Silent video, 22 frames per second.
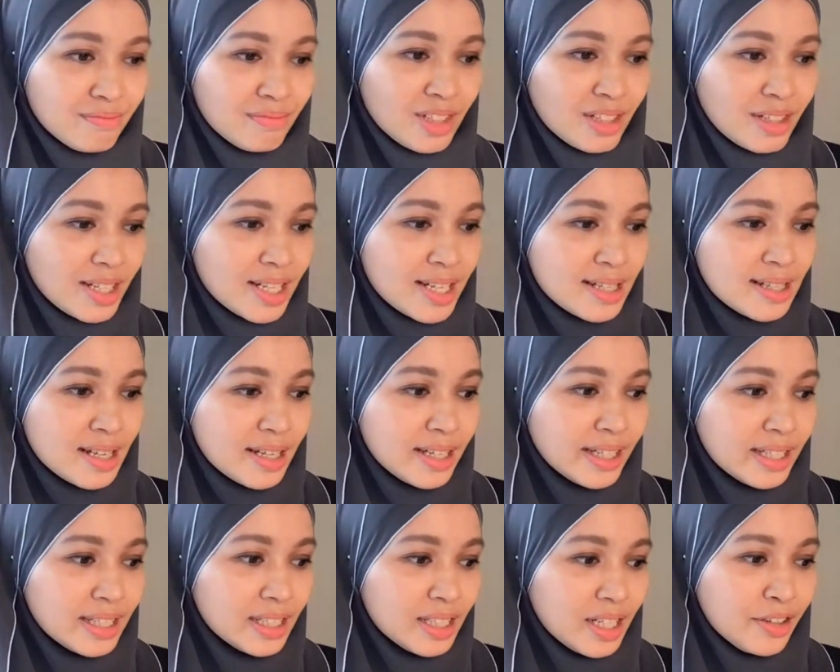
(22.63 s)
Because
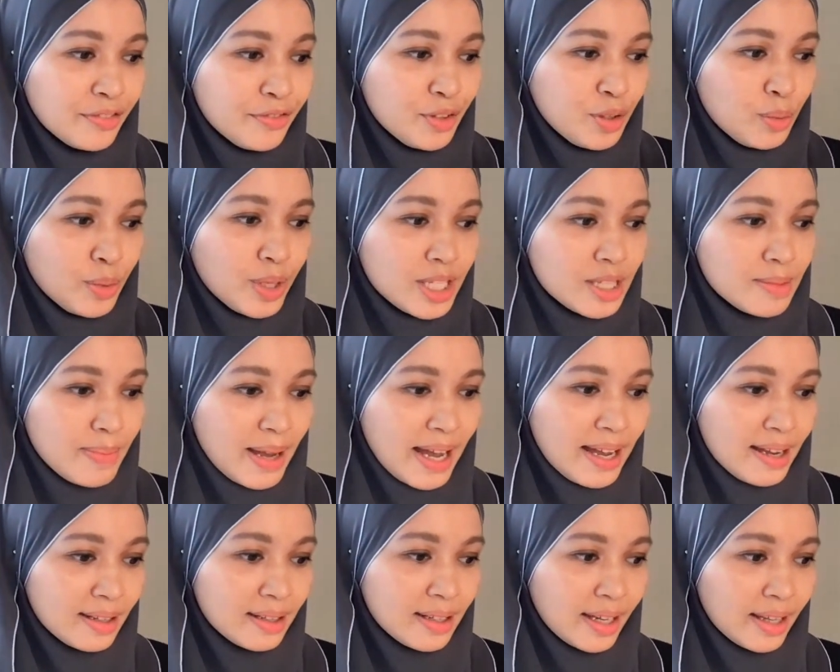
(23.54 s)
a few weeks
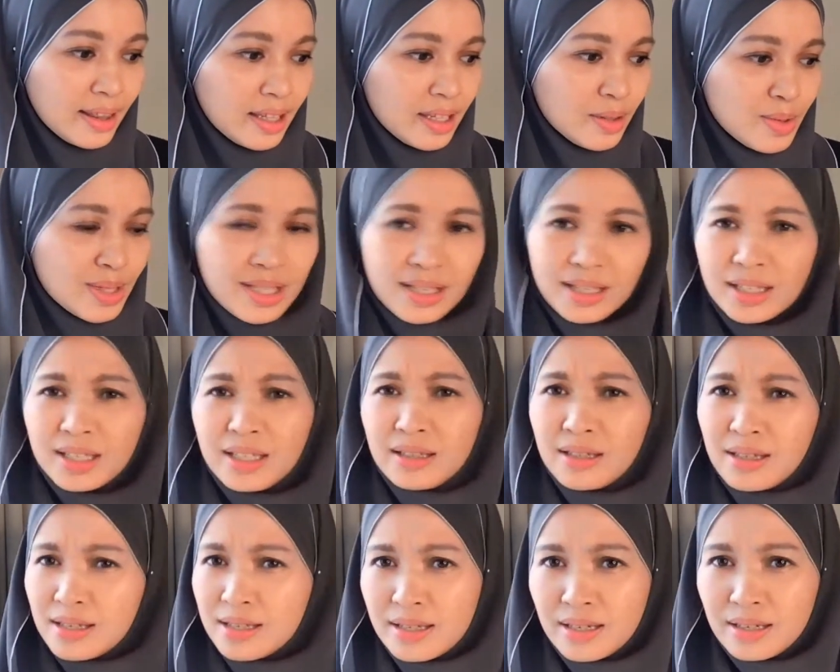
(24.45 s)
back, I think it was earlier
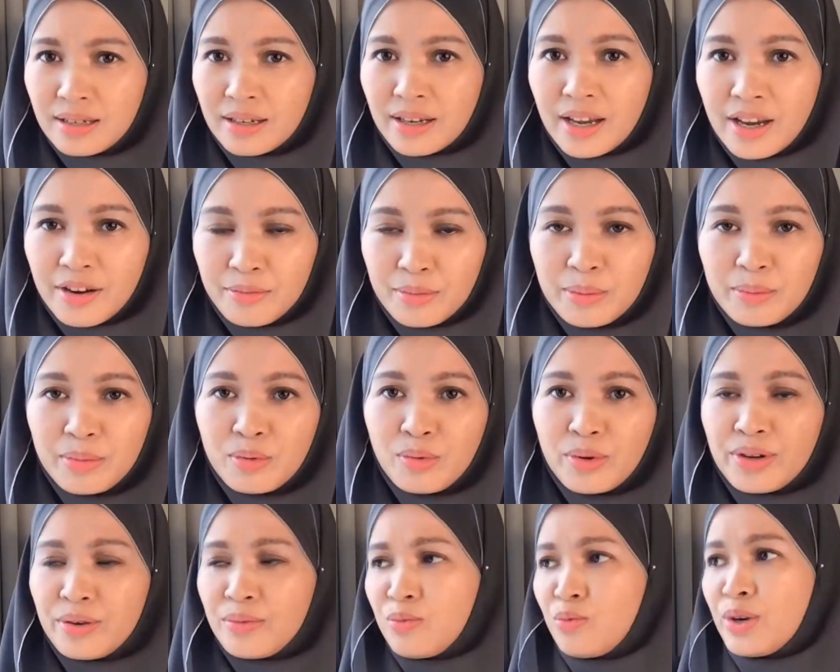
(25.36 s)
this year, I can't remember
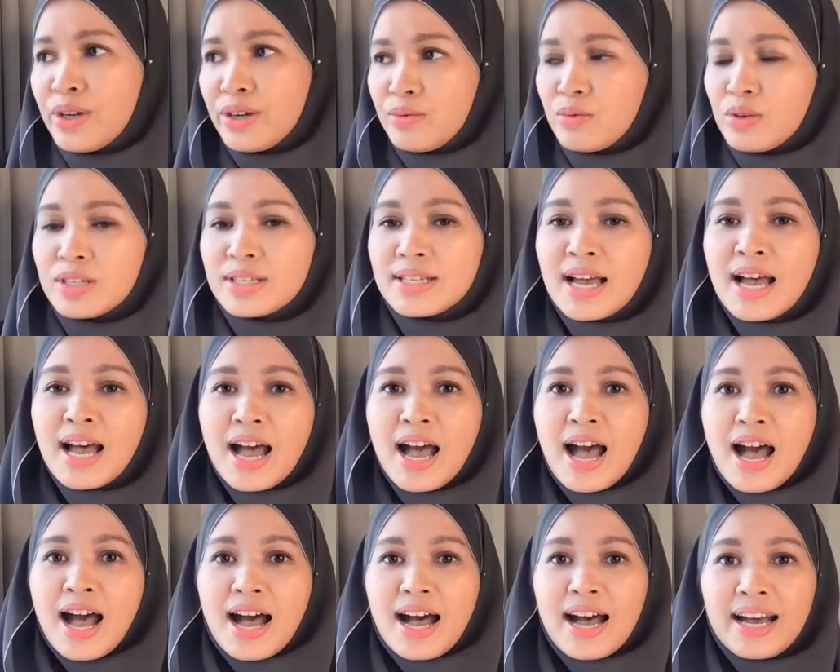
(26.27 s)
when it was,
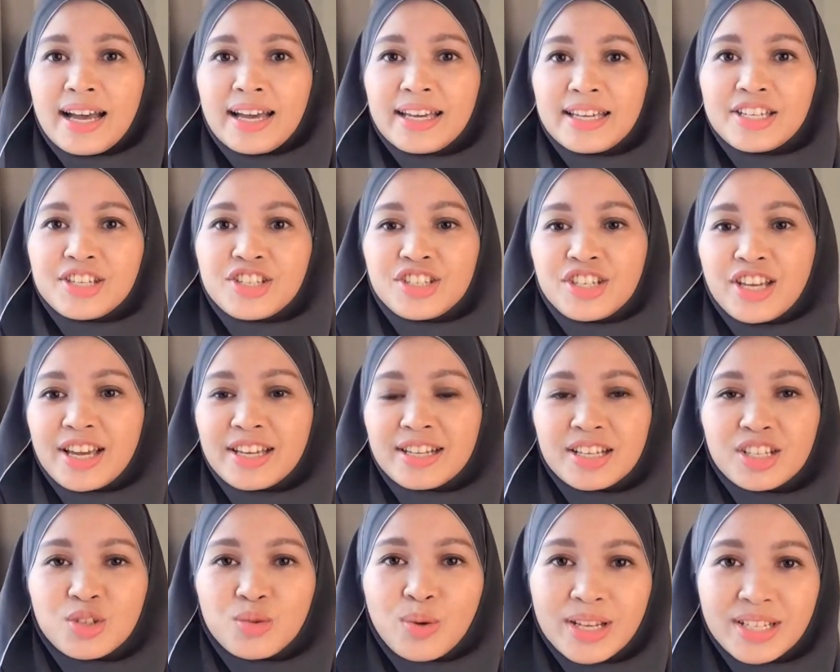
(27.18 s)
I
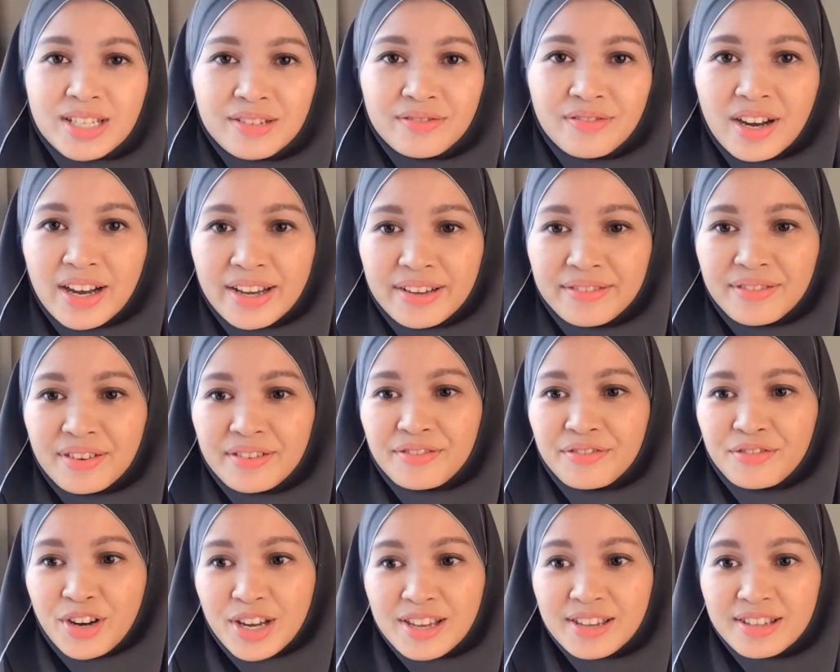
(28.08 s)
shared 25
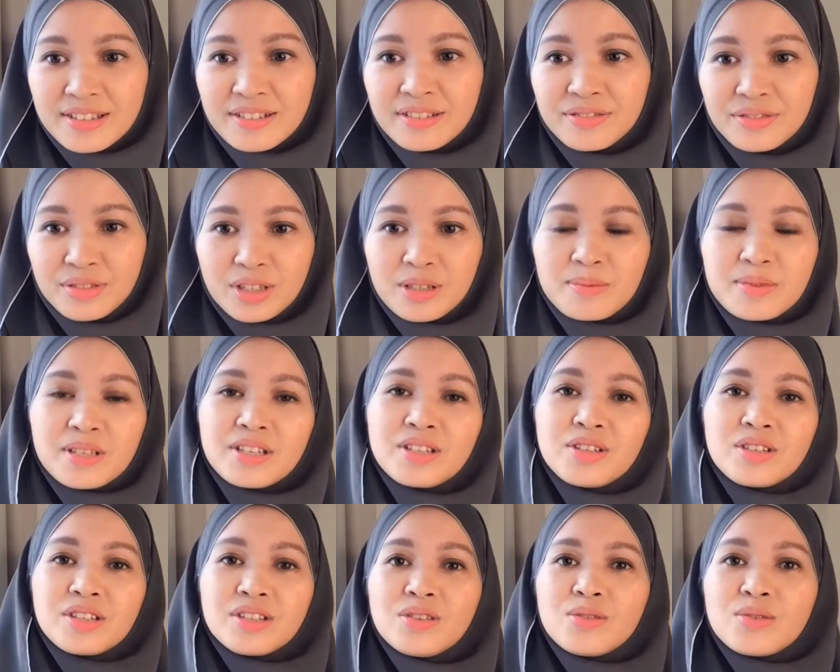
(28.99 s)
phrasal verbs that you
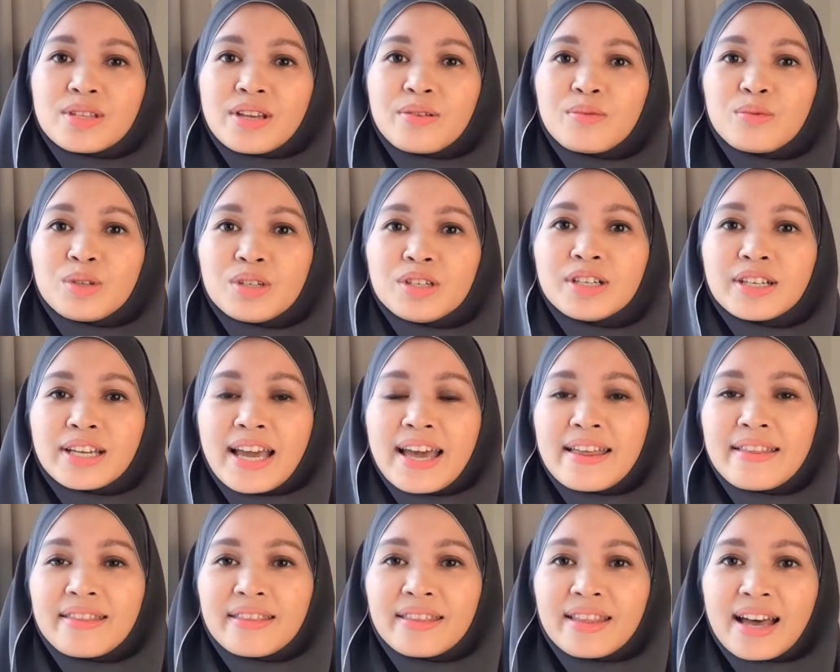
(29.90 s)
can use at work,
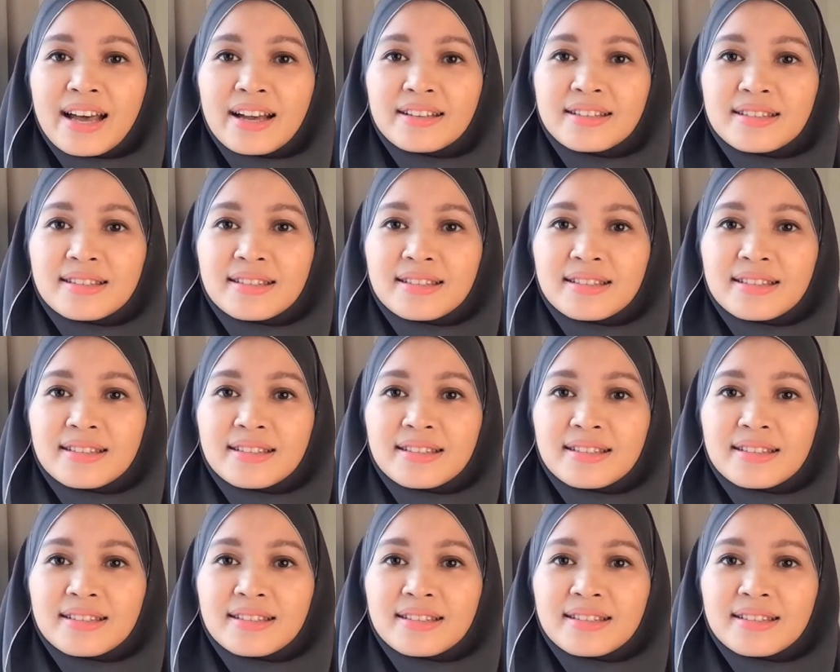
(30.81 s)
and that